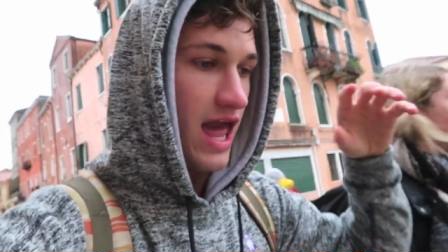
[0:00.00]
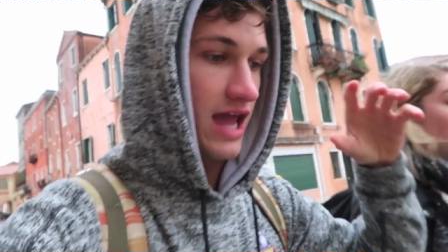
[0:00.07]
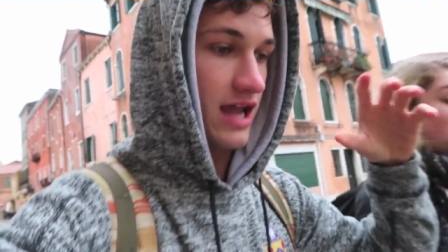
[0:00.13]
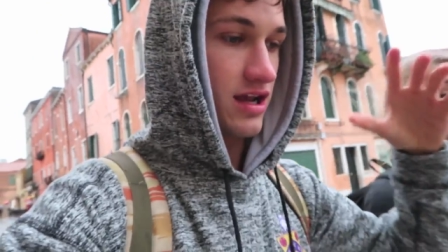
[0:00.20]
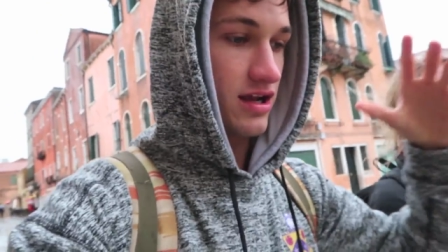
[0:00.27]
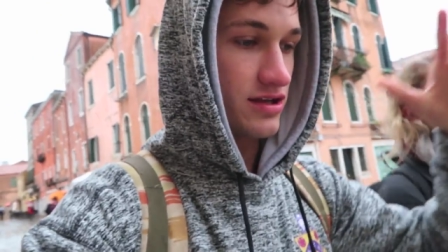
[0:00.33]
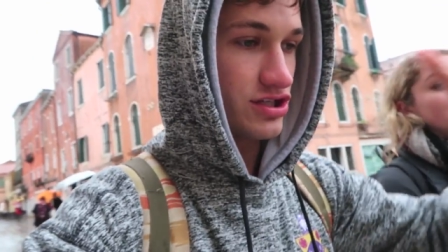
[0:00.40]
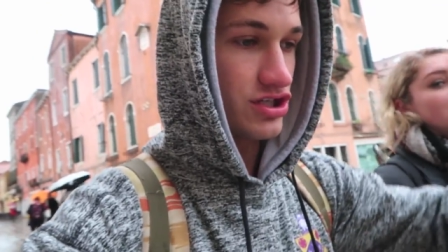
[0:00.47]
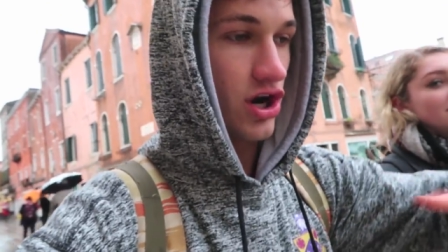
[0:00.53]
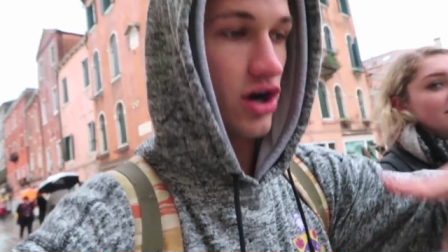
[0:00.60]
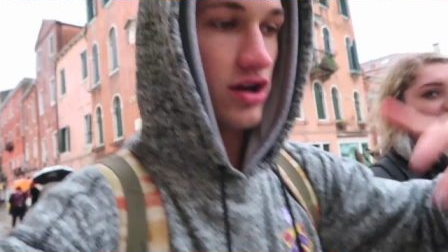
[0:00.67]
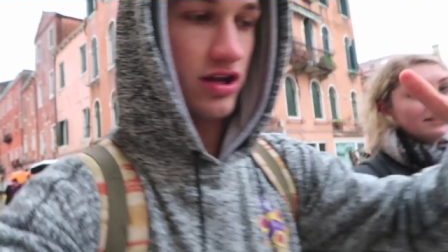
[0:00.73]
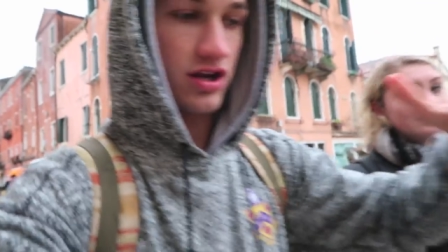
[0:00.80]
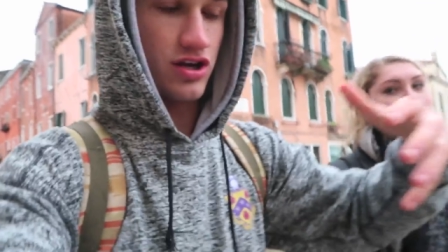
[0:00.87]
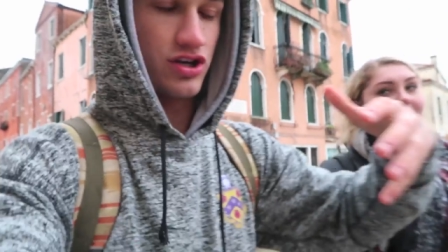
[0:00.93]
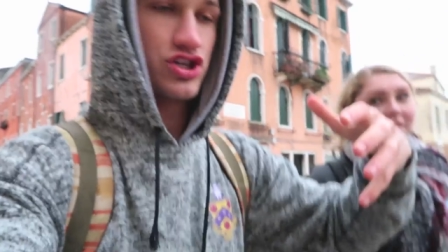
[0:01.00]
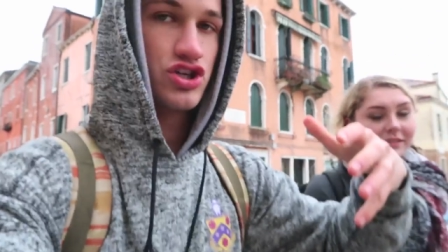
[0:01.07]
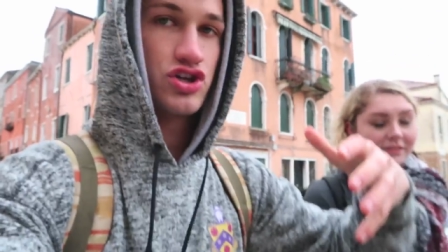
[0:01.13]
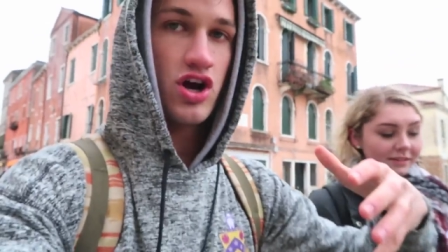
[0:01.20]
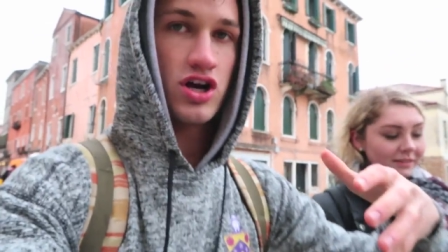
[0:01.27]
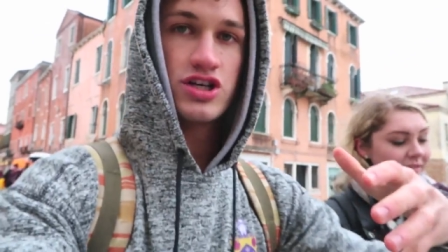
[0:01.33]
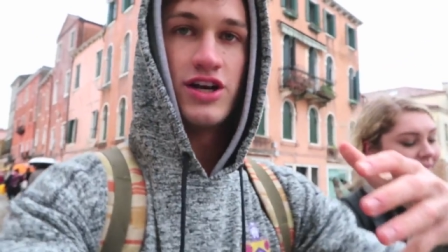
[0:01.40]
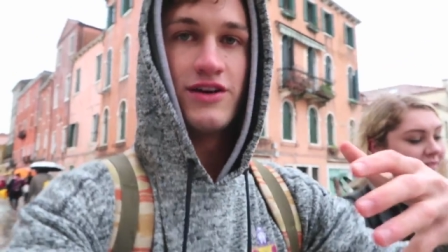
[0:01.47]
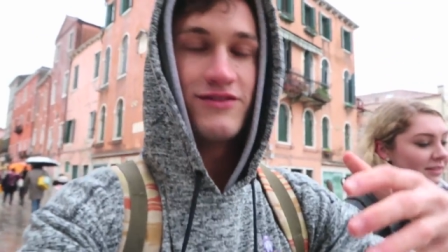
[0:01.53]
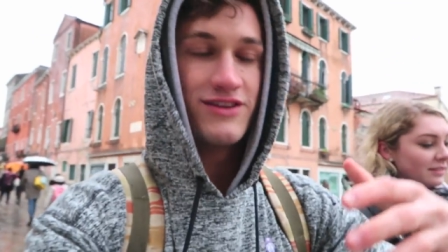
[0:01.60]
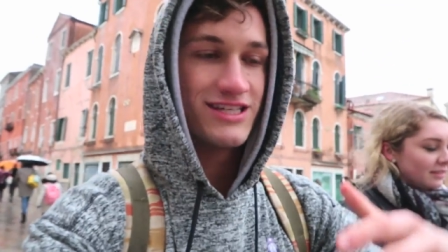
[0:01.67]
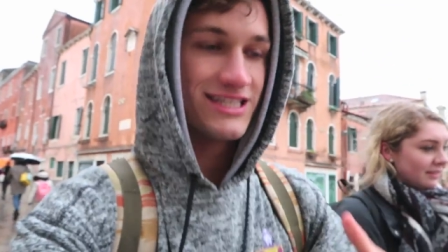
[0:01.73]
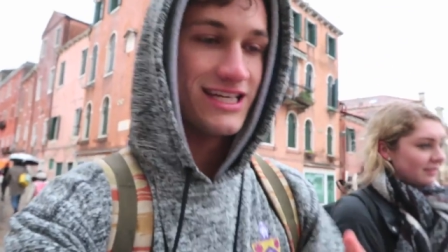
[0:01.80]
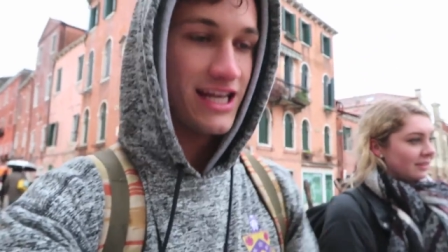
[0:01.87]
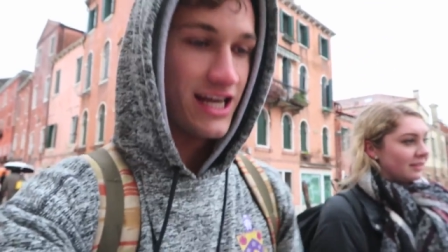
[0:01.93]
and started the construction of
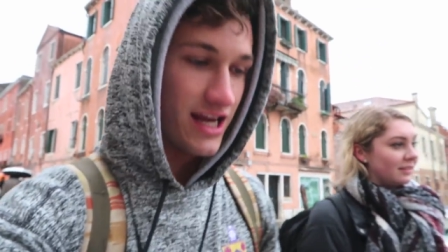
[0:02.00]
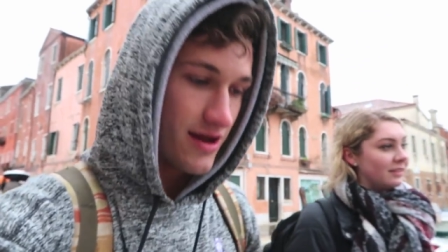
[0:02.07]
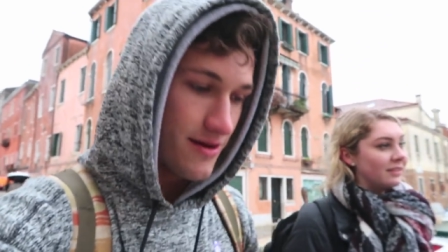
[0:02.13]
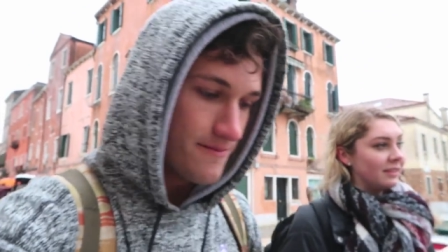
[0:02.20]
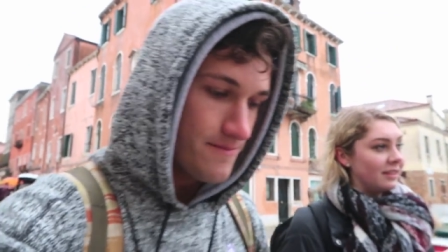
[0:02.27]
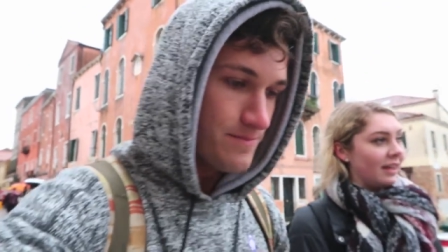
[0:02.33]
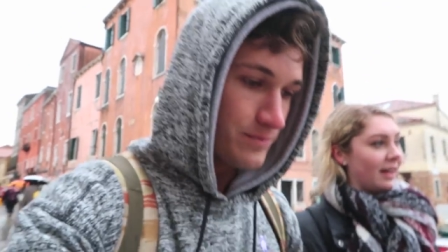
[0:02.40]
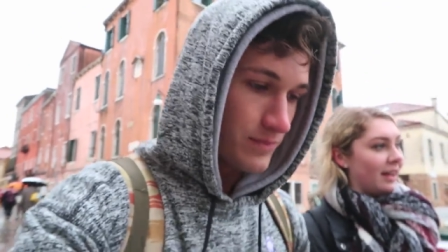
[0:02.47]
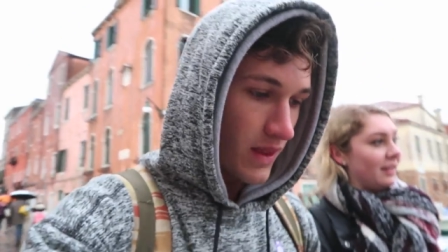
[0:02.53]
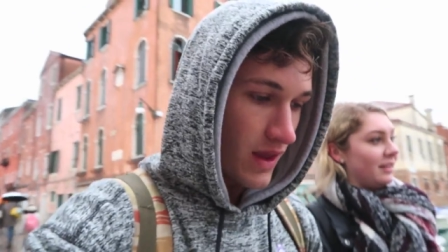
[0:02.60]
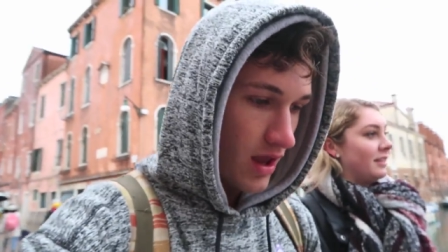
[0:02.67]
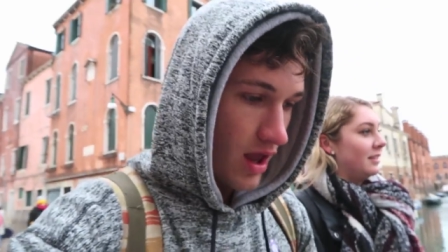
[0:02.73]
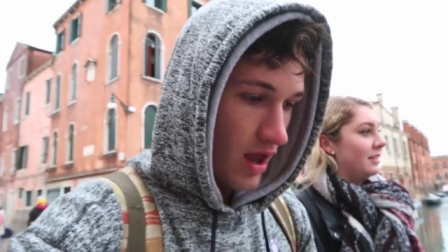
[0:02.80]
the city. Yeah.